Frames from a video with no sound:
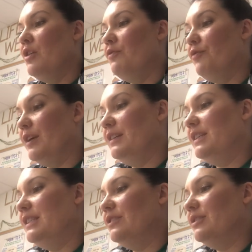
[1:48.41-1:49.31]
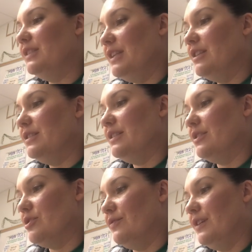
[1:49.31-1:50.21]
Friendly's near
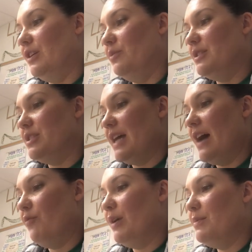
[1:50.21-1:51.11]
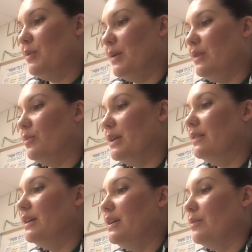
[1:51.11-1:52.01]
Sisterville, which is halfway between
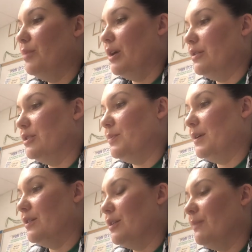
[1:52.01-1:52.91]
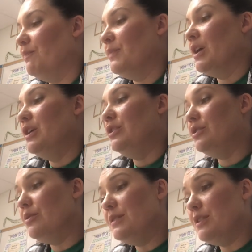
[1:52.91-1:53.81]
Wheeling and Parkersburg.
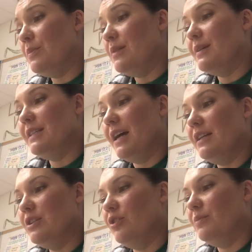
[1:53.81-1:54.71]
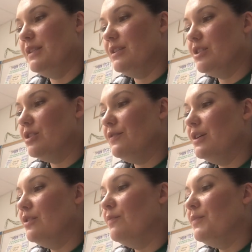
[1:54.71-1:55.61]
Used to be, my daddy told me,
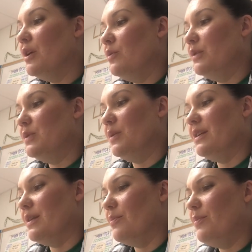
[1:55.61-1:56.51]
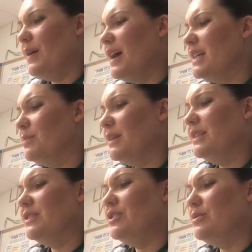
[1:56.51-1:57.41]
Sisterville was one of the best
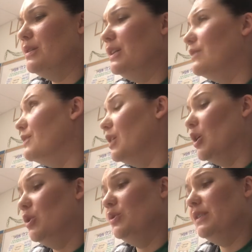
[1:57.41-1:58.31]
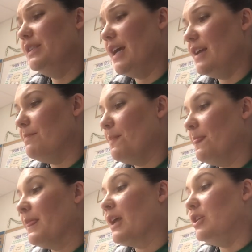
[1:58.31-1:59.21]
places you could live in the whole state.
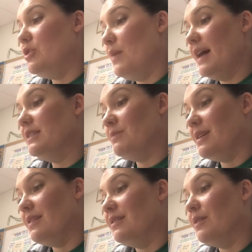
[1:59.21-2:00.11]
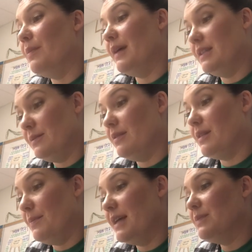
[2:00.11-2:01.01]
You ask me, the
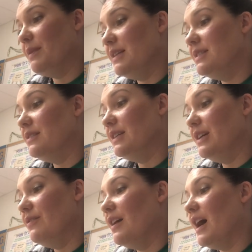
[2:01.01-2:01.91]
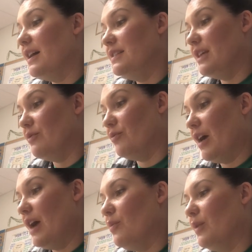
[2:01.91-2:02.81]
best place to live? I'd say
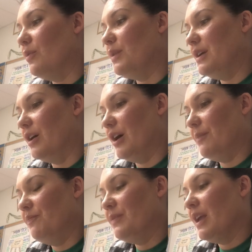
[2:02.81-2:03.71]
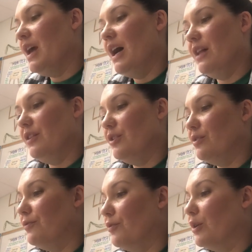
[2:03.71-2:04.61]
right we are. A
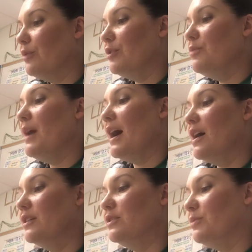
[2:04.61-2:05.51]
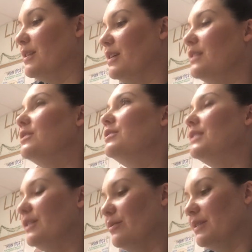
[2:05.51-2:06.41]
little 4-room house with hills
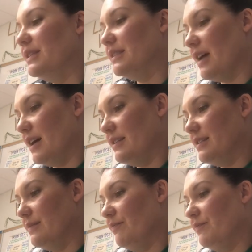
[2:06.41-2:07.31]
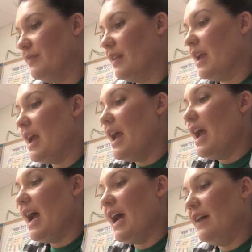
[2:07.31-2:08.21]
on 3 sides.
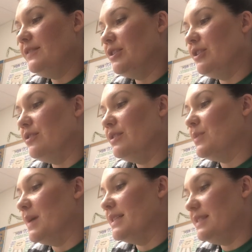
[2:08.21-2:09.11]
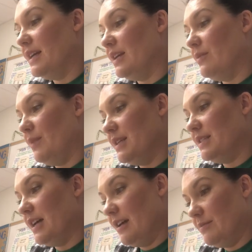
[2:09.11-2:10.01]
Afternoon is my second best
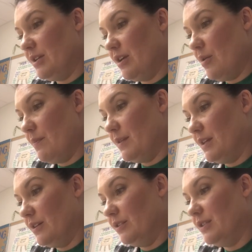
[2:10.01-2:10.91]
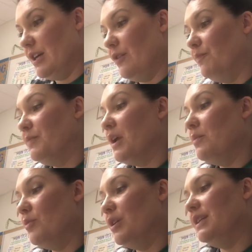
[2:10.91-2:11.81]
time to go up in the hills, though.
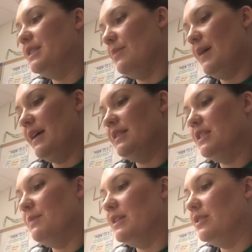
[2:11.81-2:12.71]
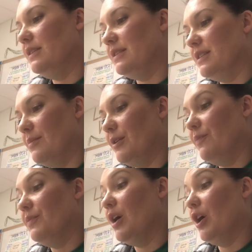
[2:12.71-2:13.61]
Morning's the best, especially in summer.
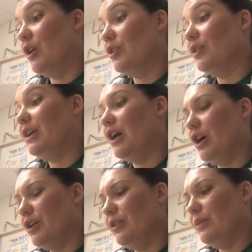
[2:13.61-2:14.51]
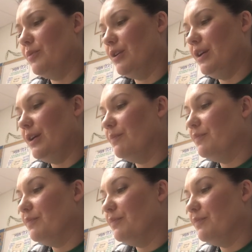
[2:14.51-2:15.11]
Early morning.